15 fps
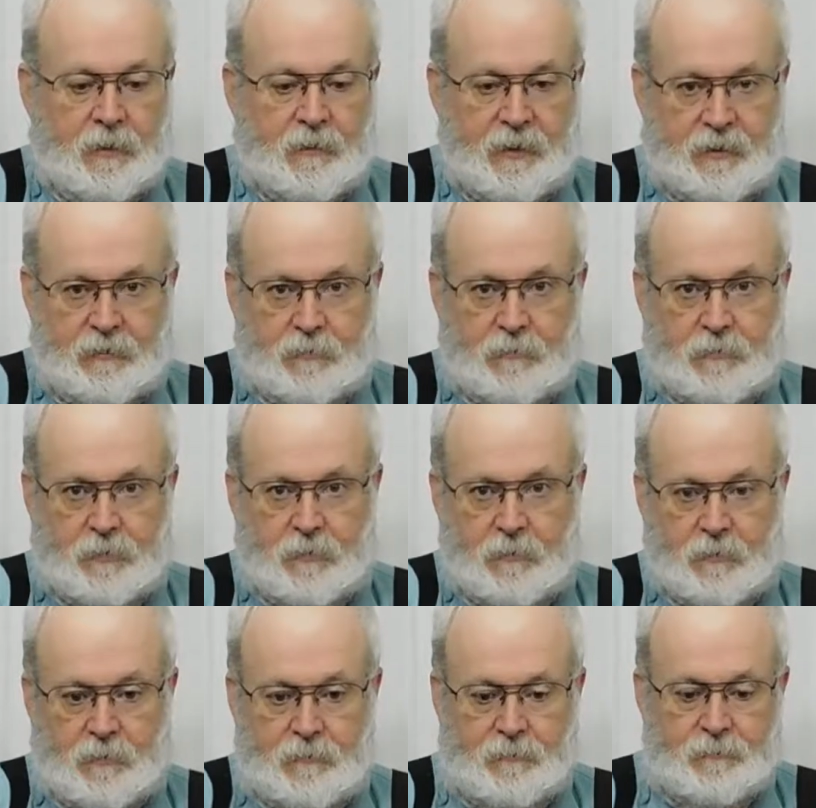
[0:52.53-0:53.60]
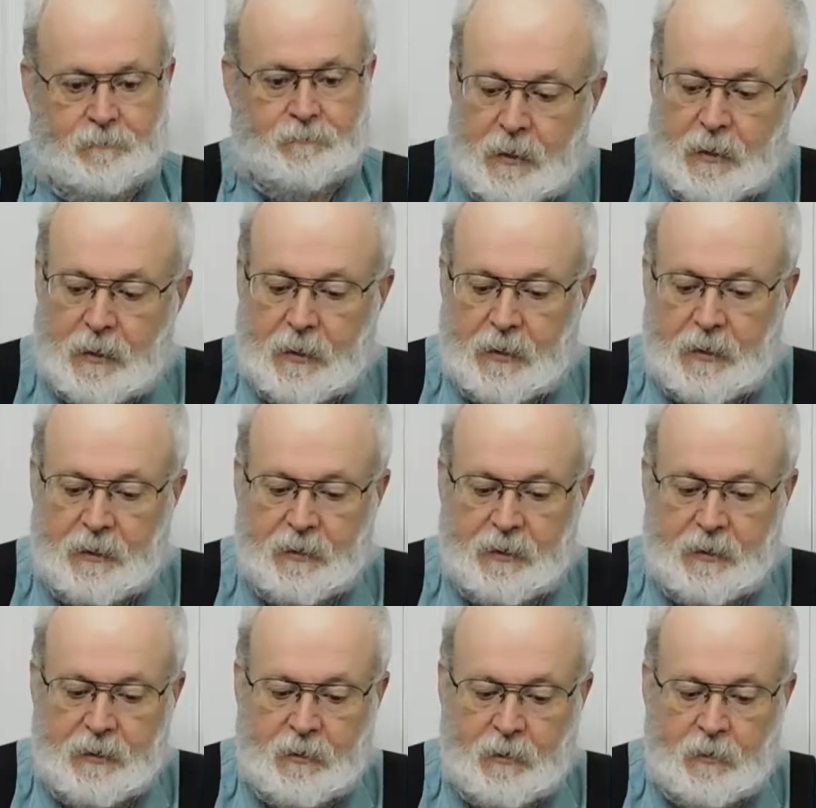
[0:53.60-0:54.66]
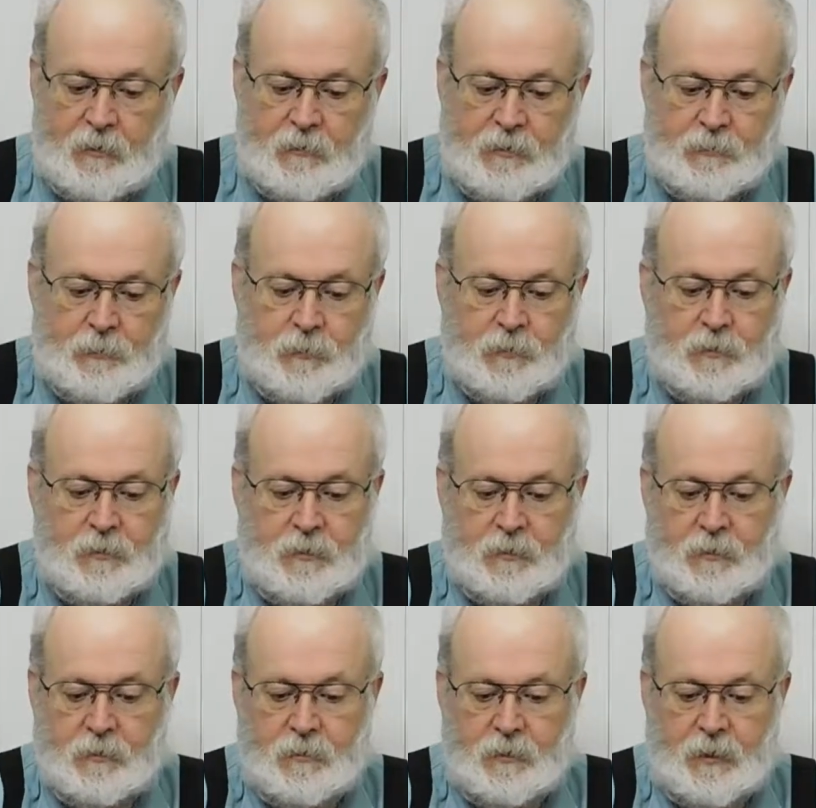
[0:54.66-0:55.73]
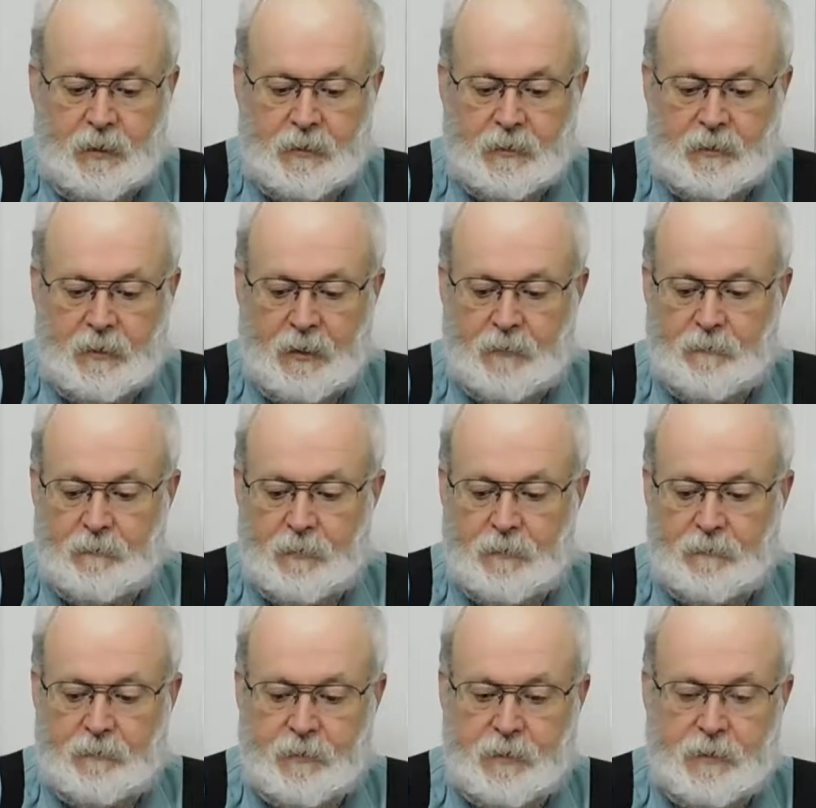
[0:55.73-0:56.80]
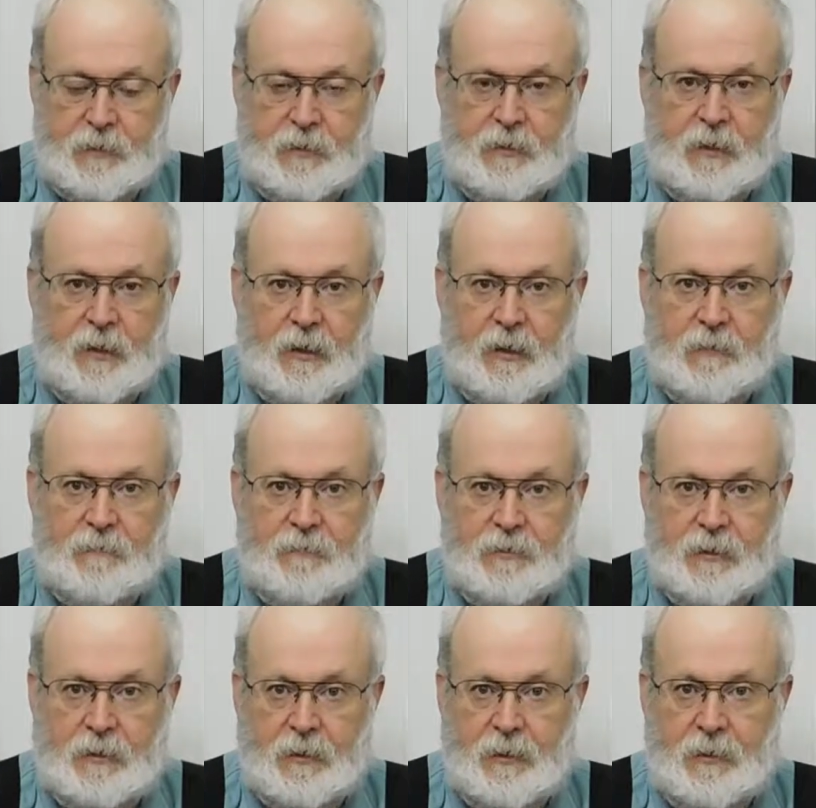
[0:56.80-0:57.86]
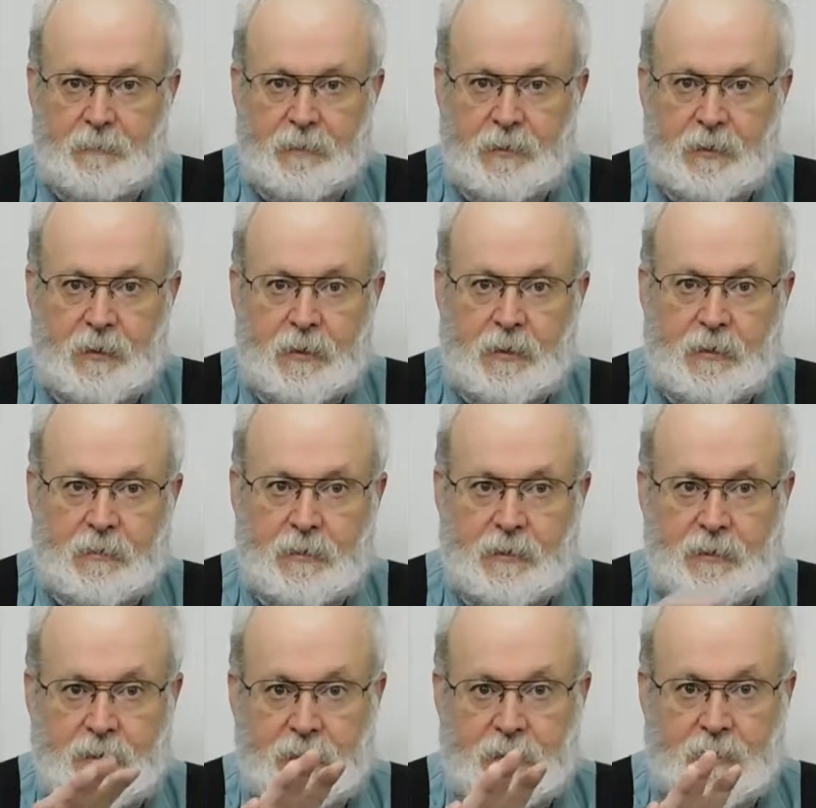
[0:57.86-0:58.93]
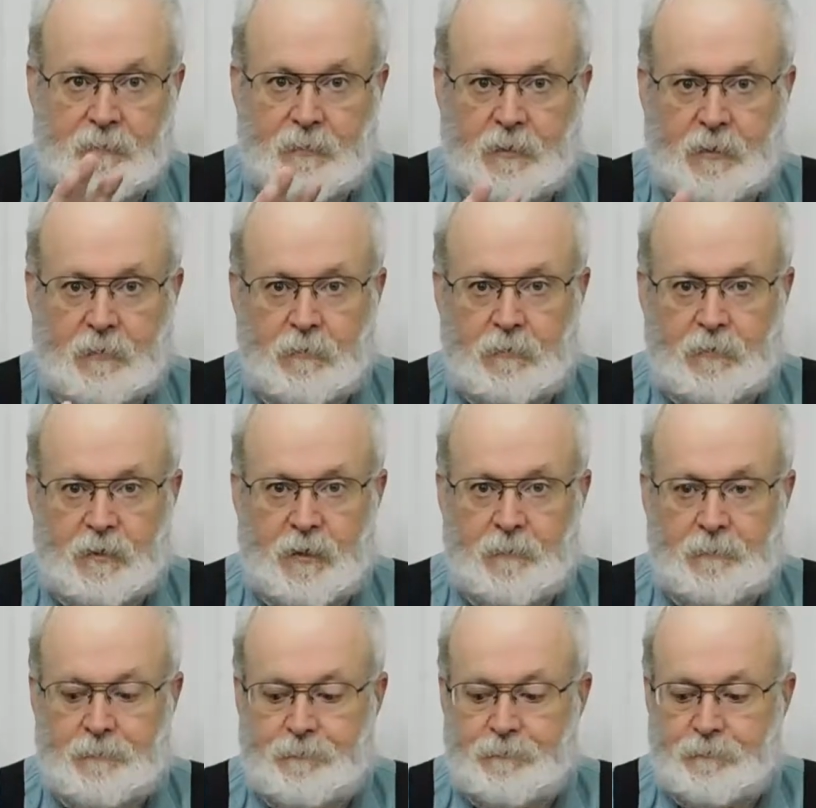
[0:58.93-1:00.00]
that turns it on, and then all these ports here, I can have whatever I need to have set up, and then leave it all hooked up